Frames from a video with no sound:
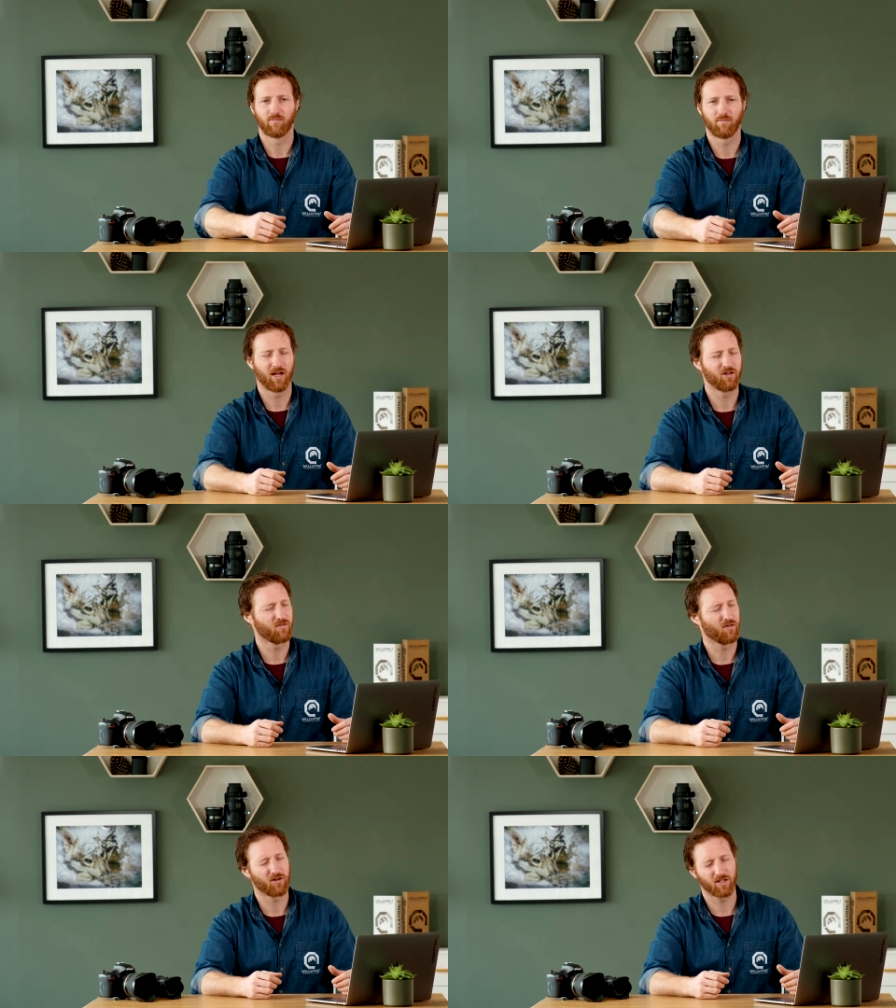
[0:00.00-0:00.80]
Manual
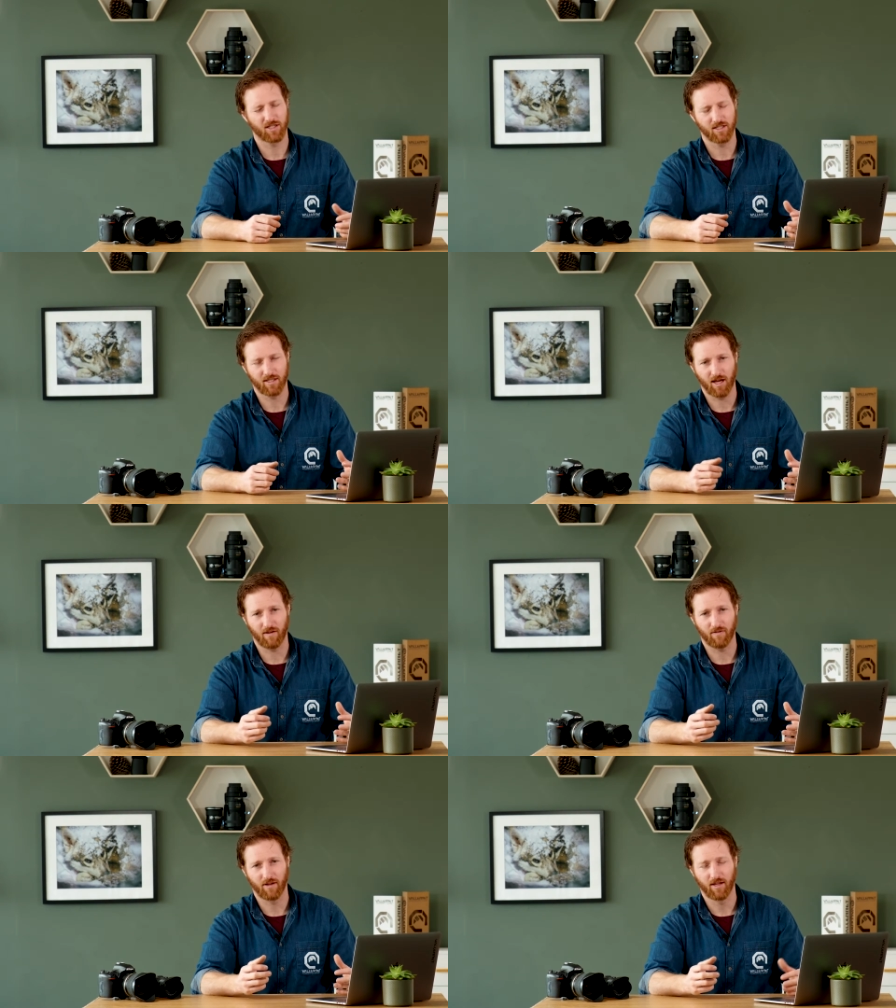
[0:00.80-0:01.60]
focus is
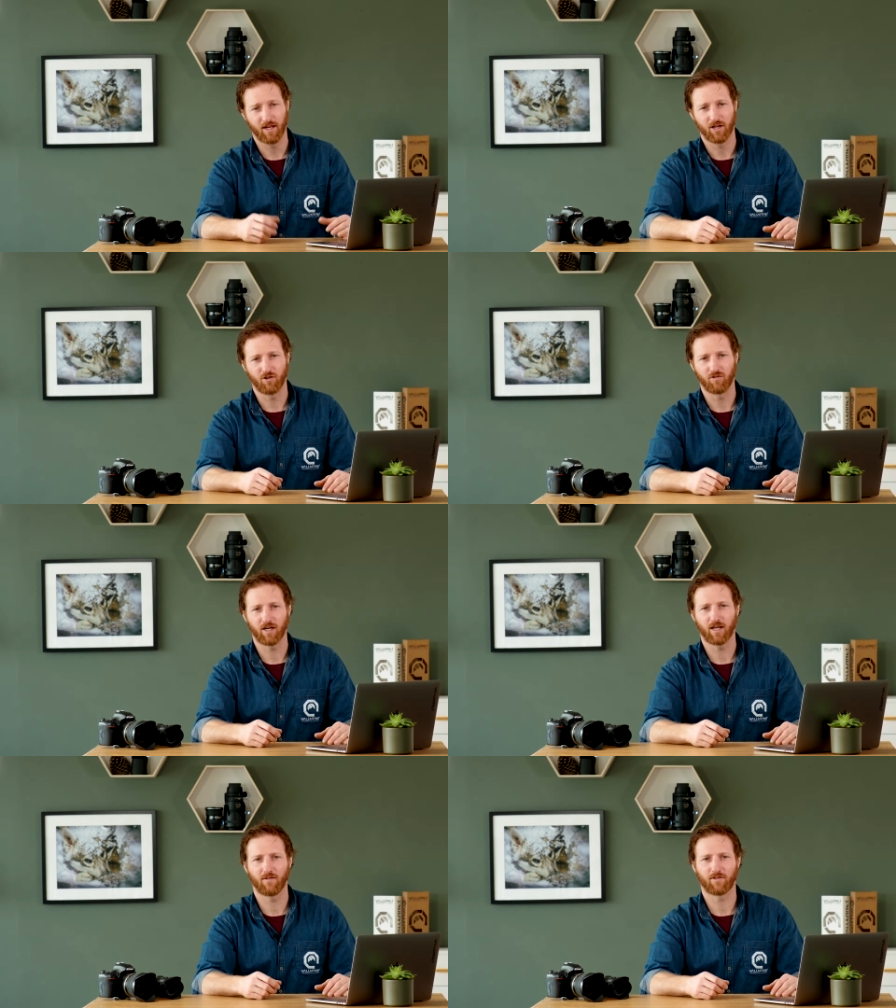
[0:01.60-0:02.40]
tough. You
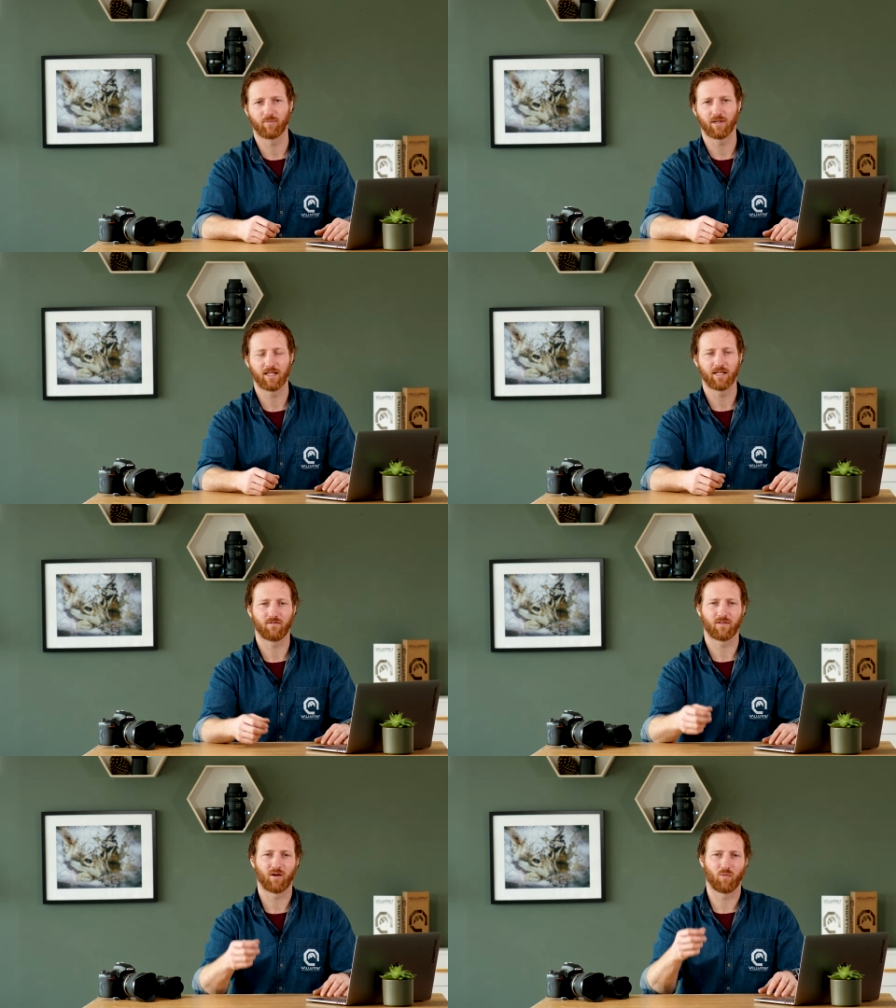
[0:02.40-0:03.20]
really have to
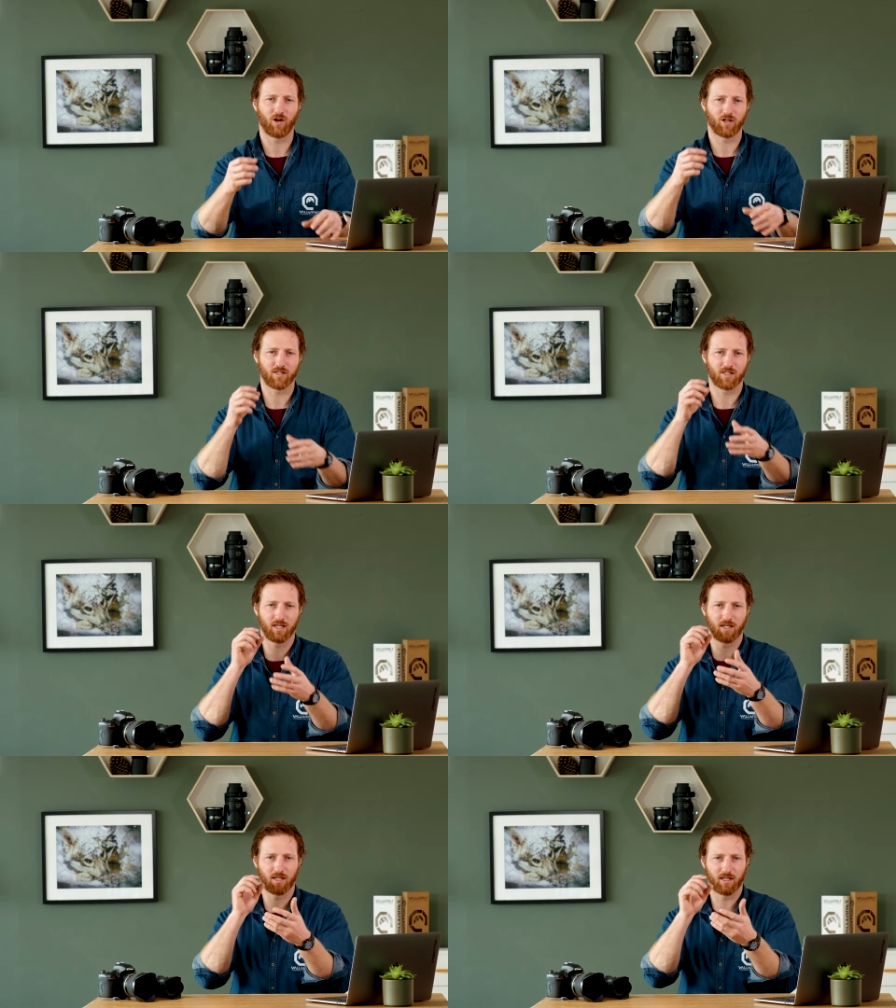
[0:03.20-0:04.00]
believe that what you're
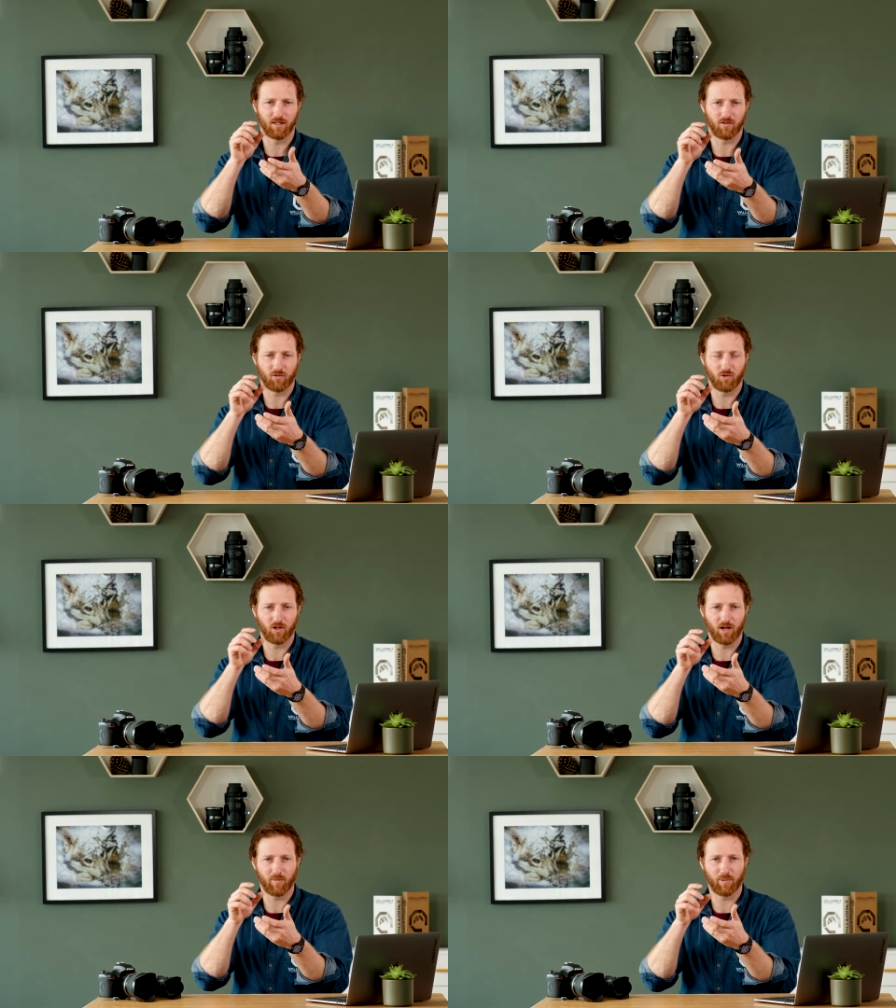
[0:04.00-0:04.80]
seeing through
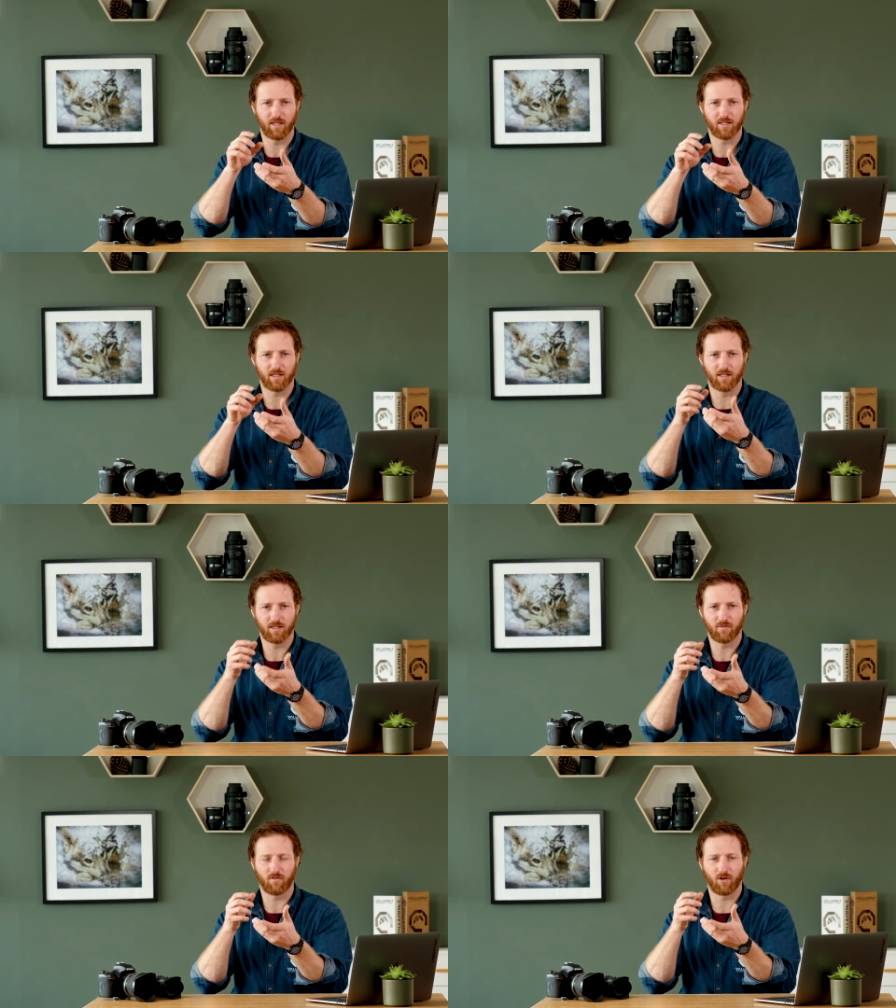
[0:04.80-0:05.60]
the eyepiece is
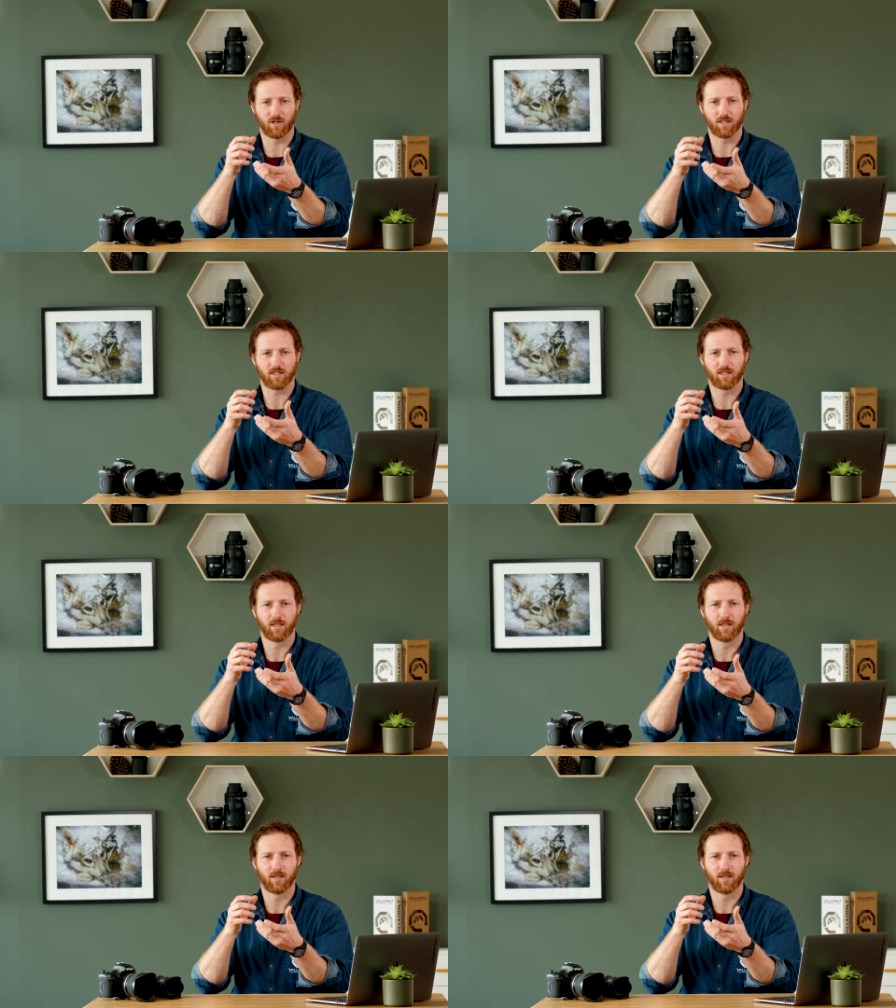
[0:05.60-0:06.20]
in focus.